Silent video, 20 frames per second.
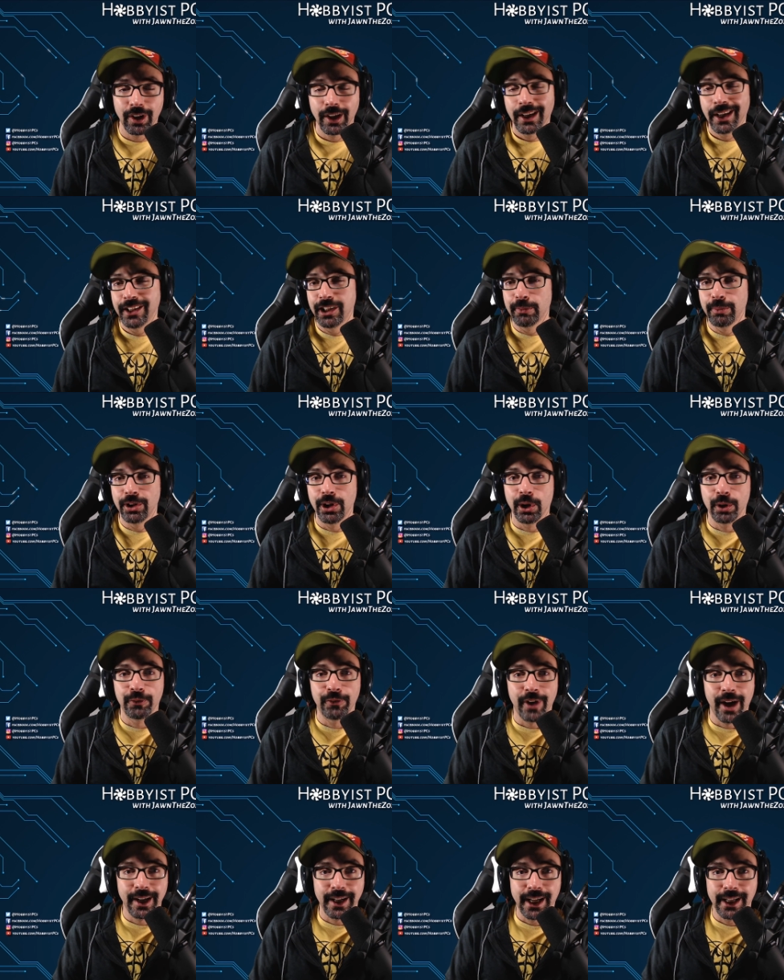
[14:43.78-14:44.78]
You'll be
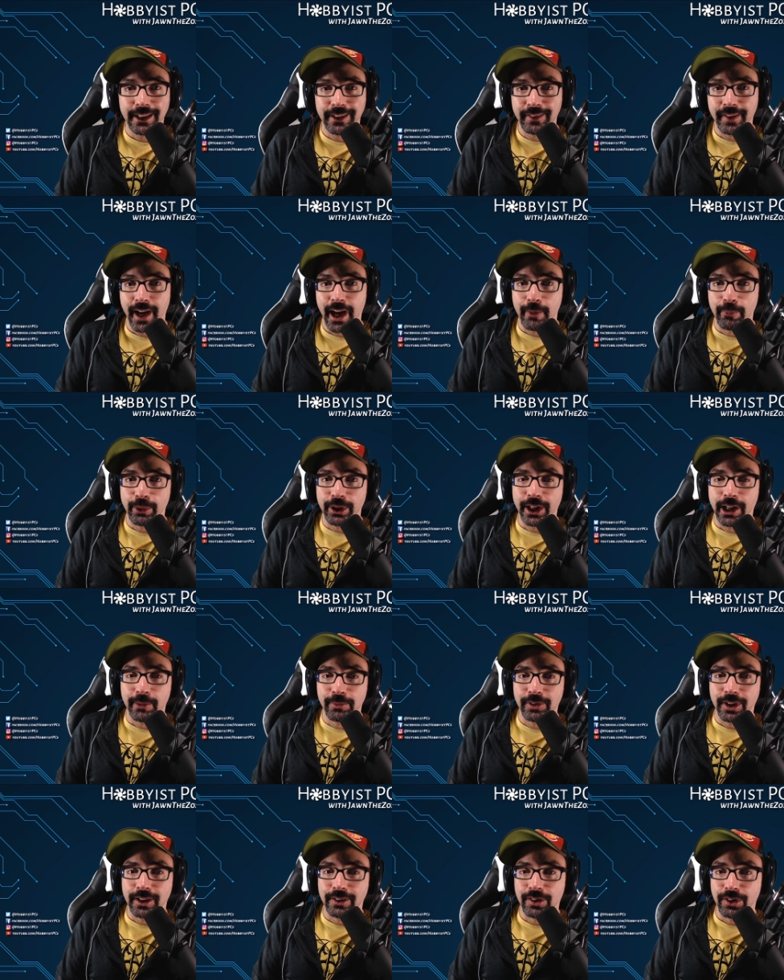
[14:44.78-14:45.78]
notified anytime we
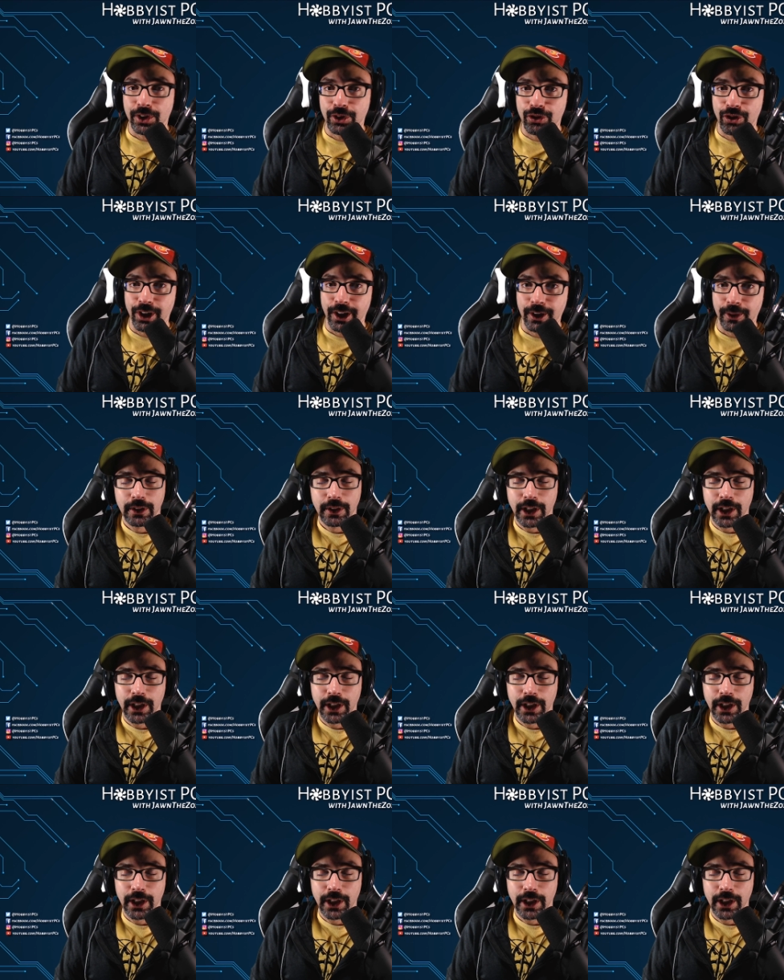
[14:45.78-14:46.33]
update to the channel.